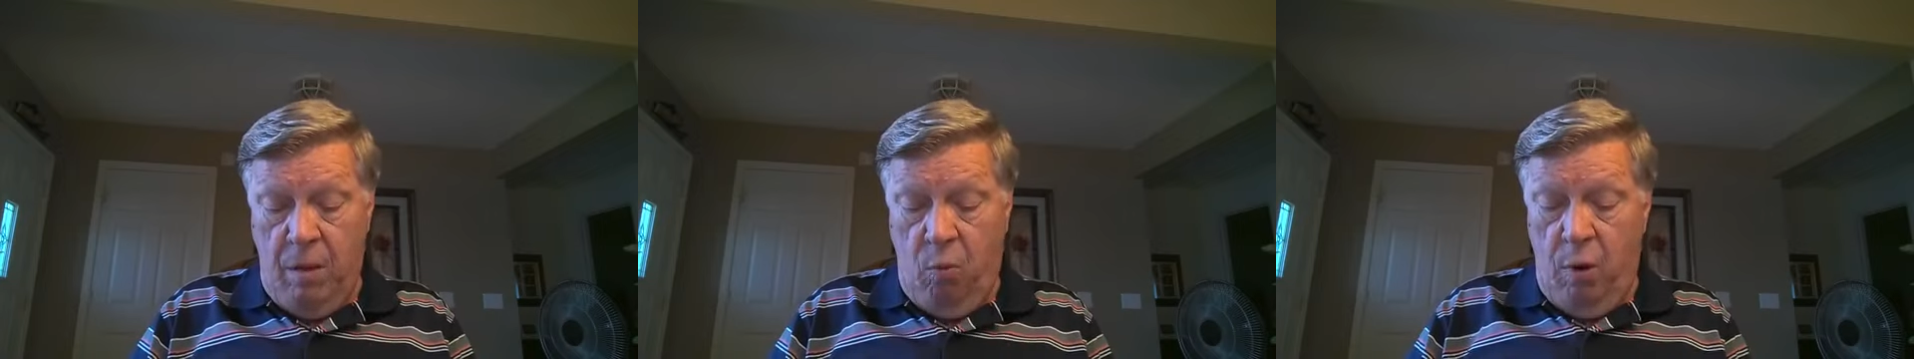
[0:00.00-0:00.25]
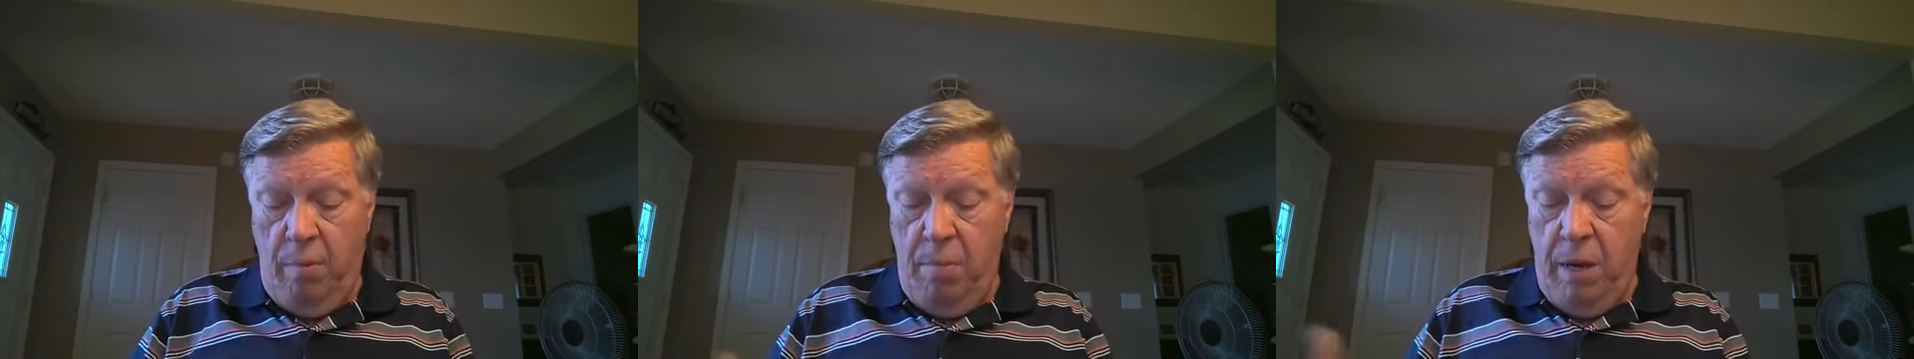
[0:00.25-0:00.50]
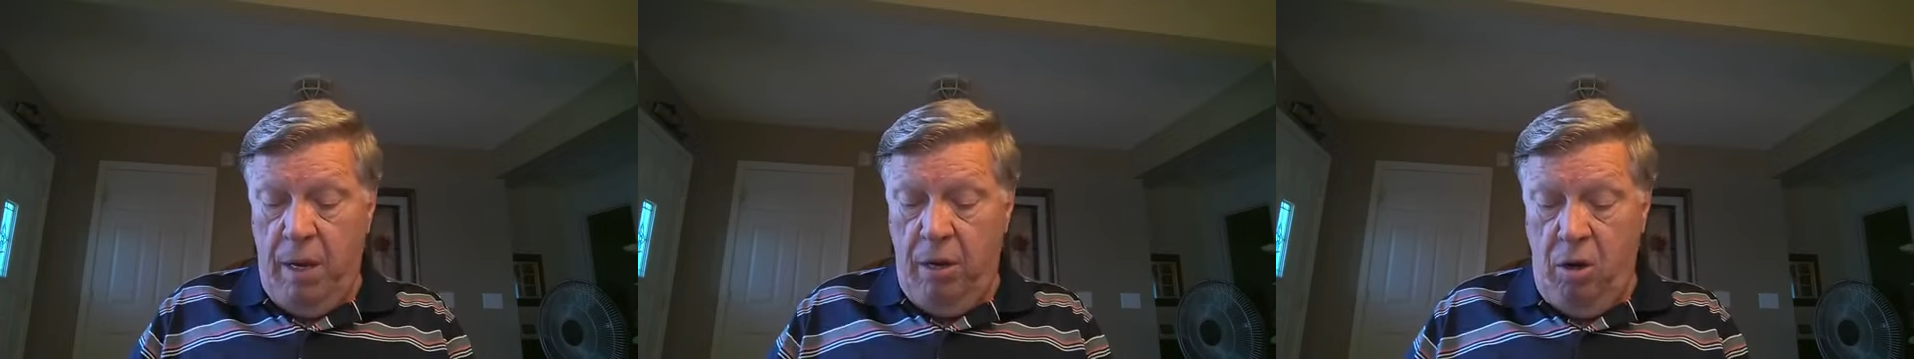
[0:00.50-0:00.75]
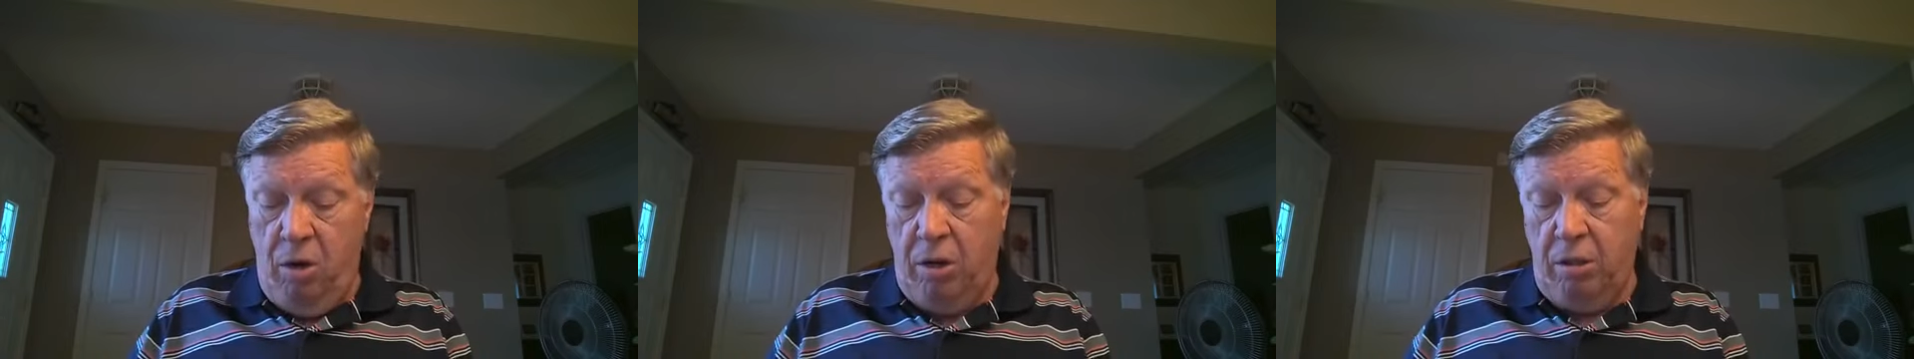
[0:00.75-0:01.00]
When men
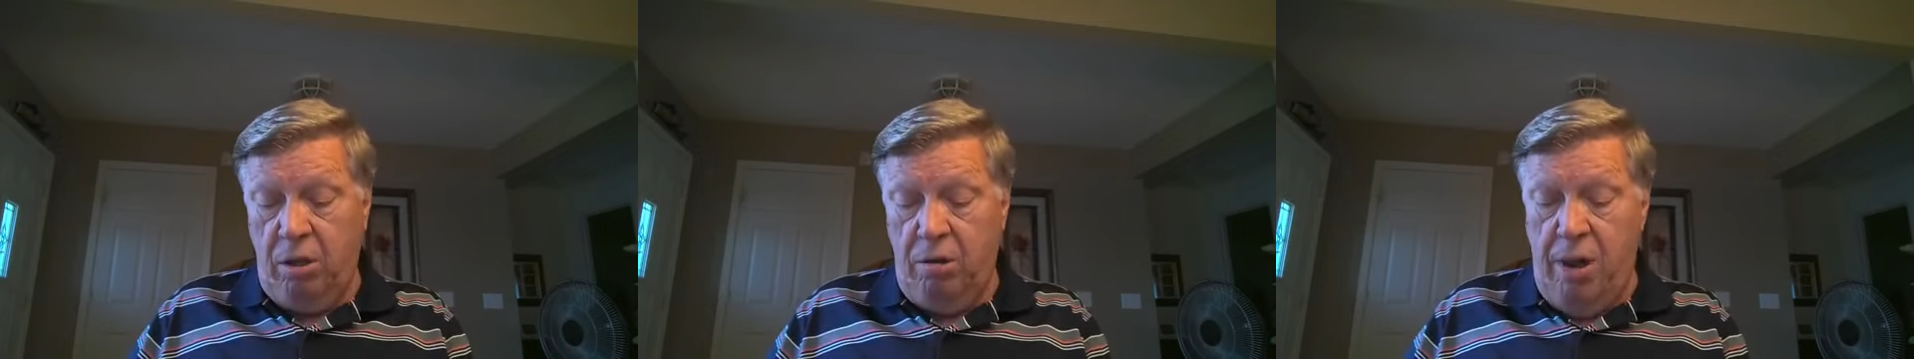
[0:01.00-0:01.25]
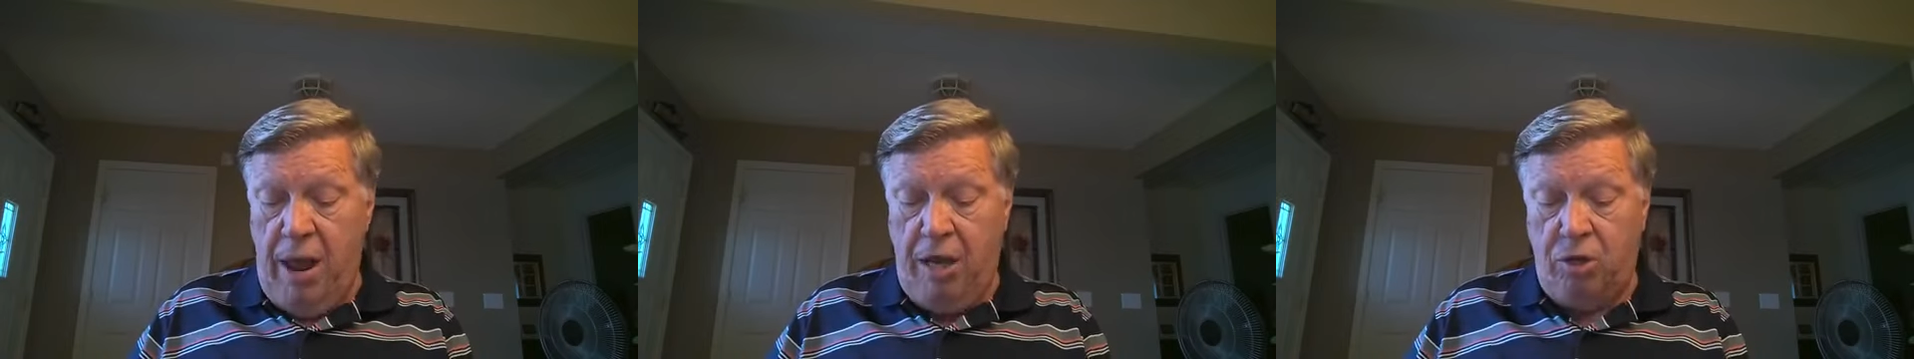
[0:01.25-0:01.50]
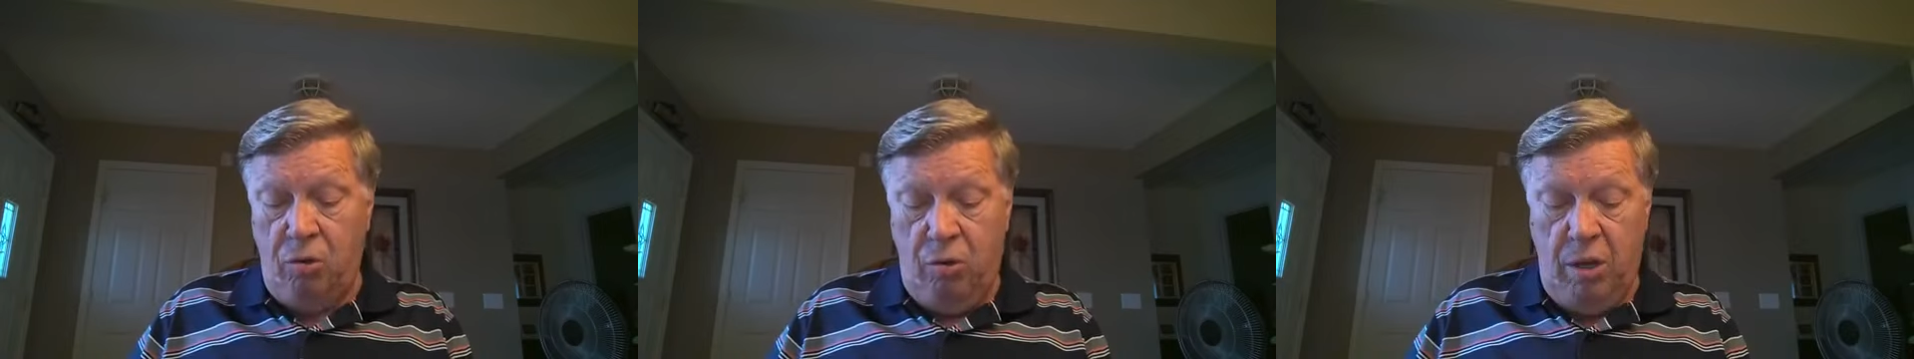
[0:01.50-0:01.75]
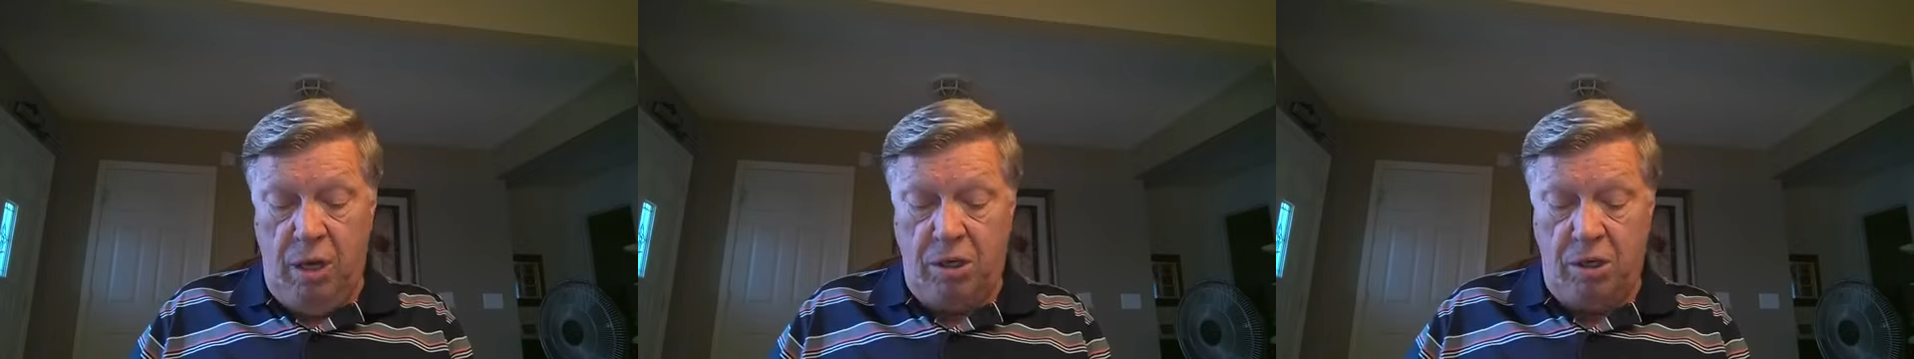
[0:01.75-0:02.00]
look at the nature
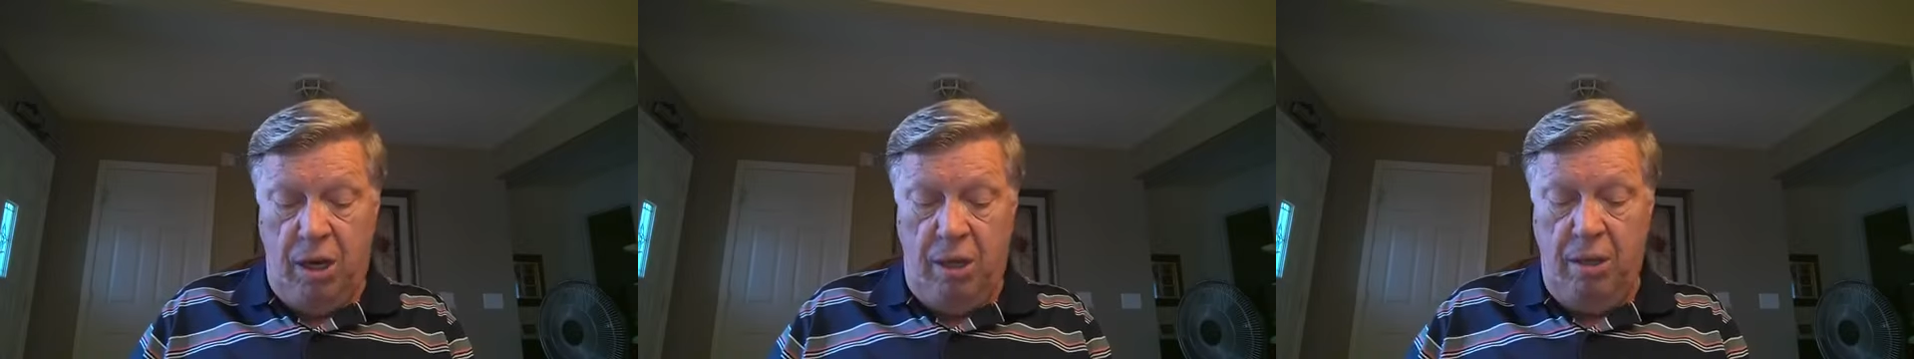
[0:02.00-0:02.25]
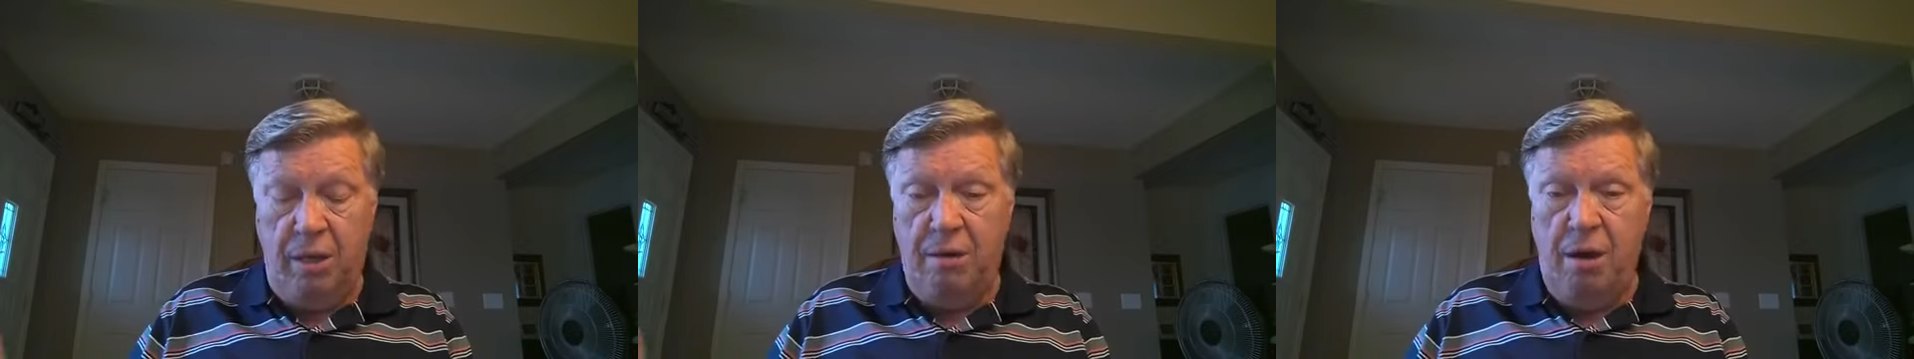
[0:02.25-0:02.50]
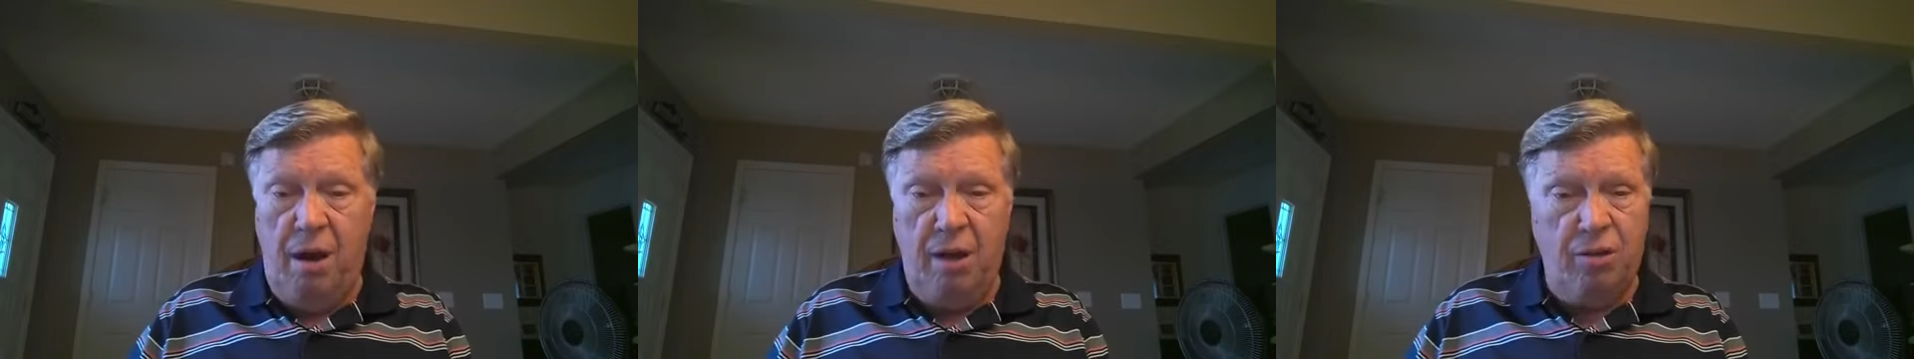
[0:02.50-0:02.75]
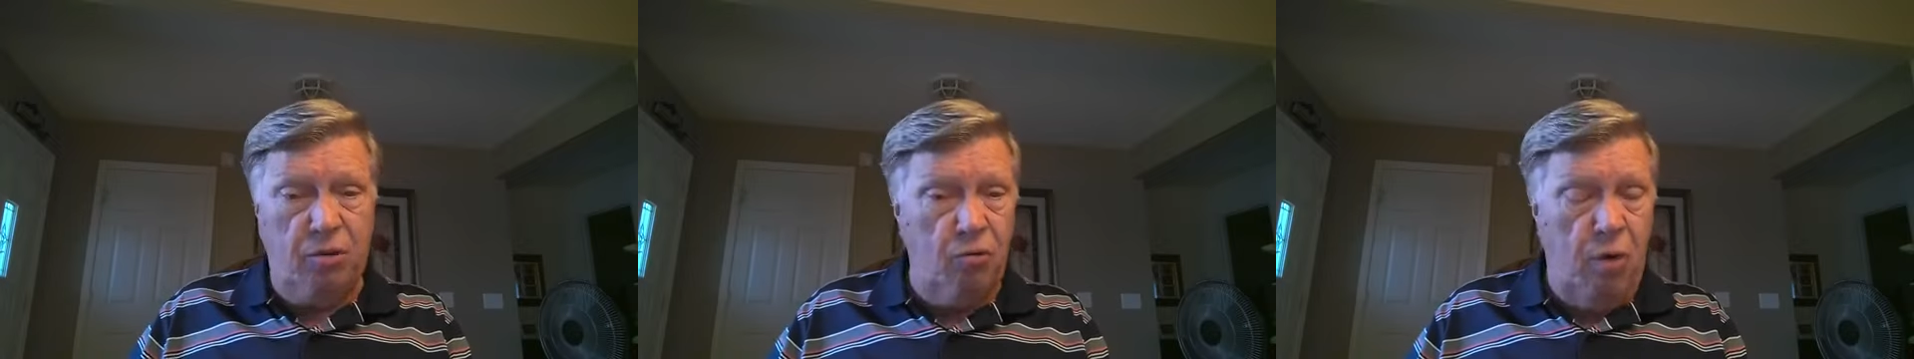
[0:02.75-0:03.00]
and they see that
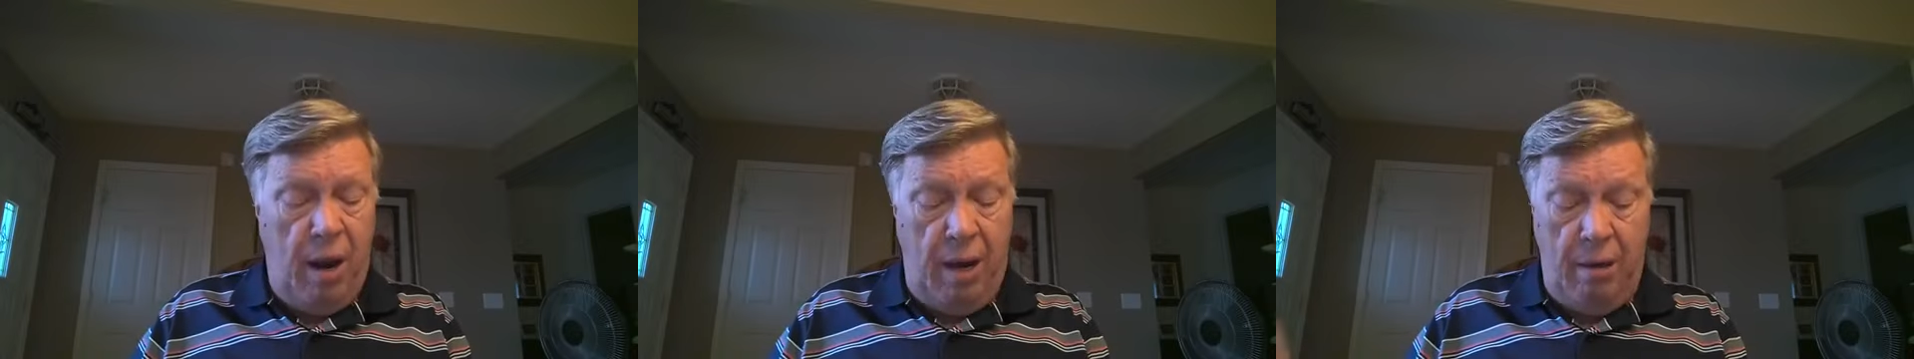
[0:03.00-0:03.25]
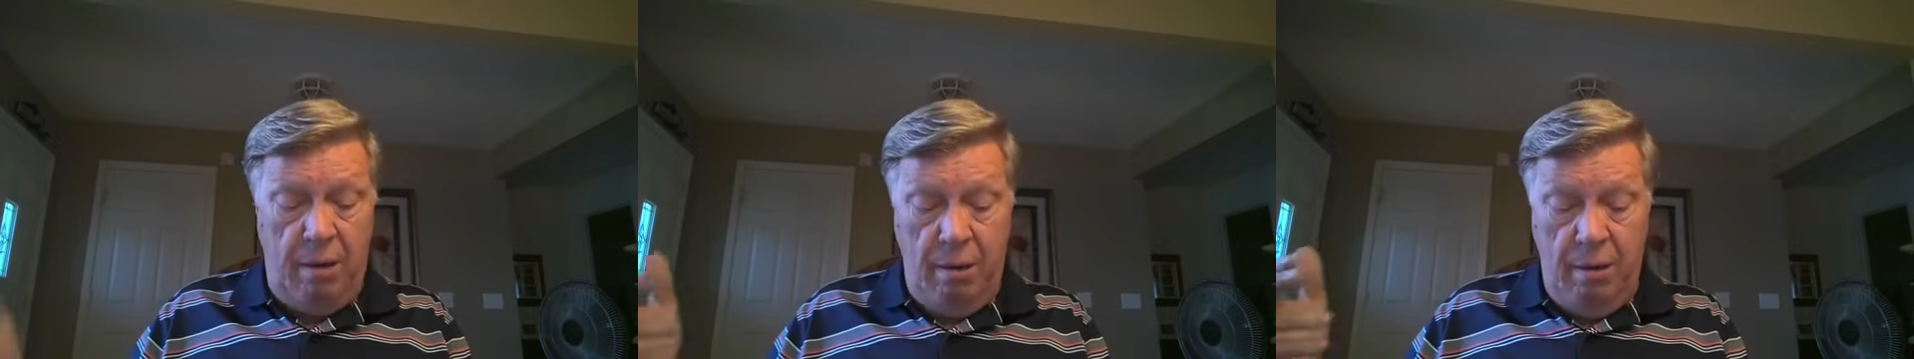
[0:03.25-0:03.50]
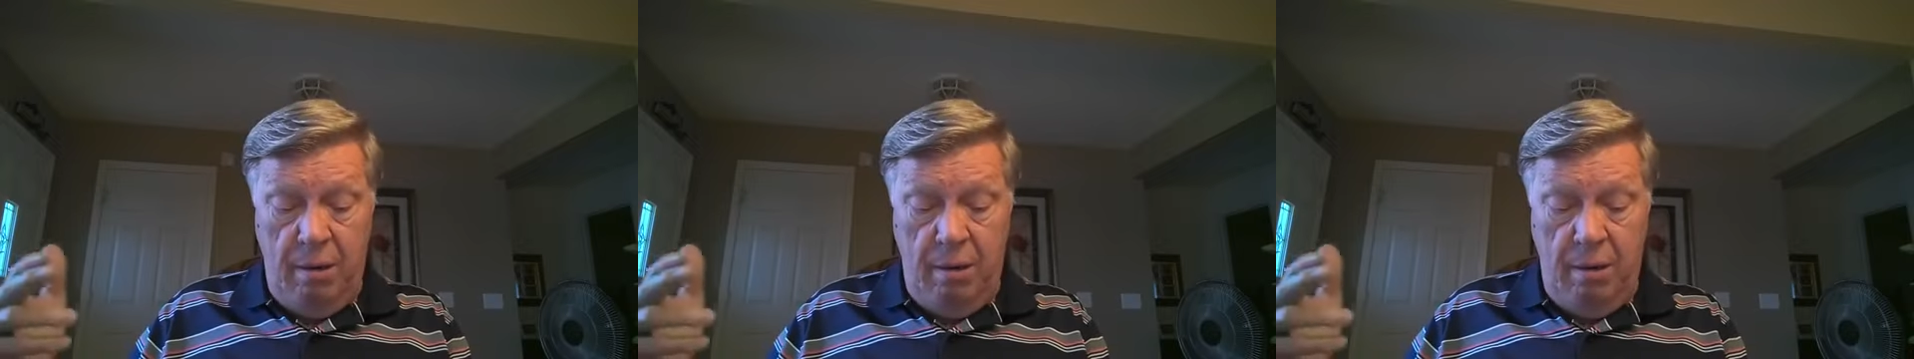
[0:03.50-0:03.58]
God's great,